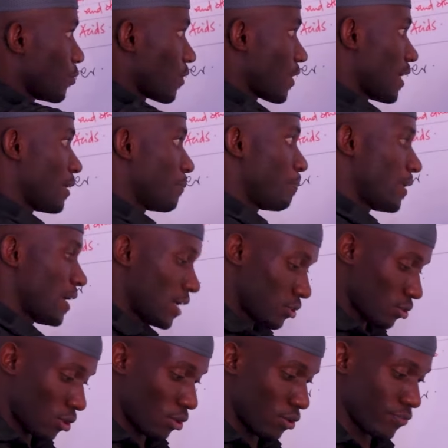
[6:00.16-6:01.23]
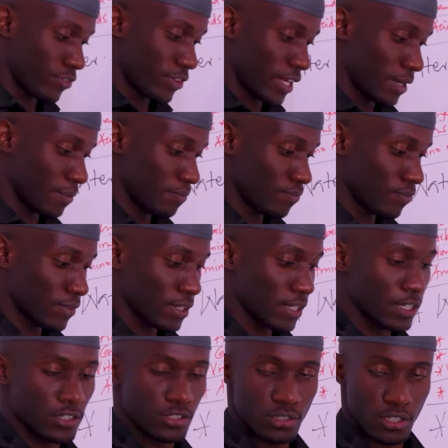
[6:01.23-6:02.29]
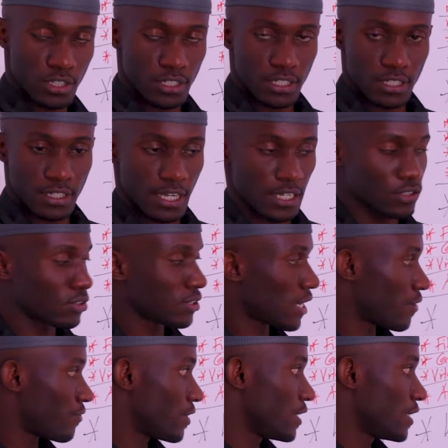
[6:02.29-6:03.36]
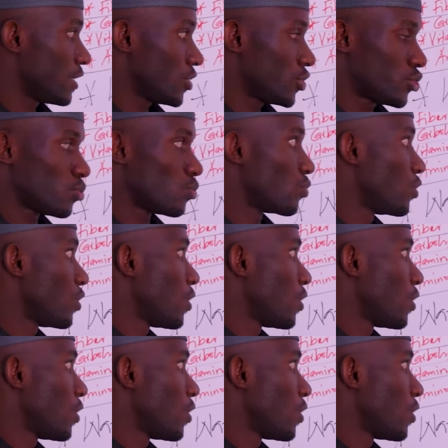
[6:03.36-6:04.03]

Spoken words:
you can plant all of them, it does not have any issue.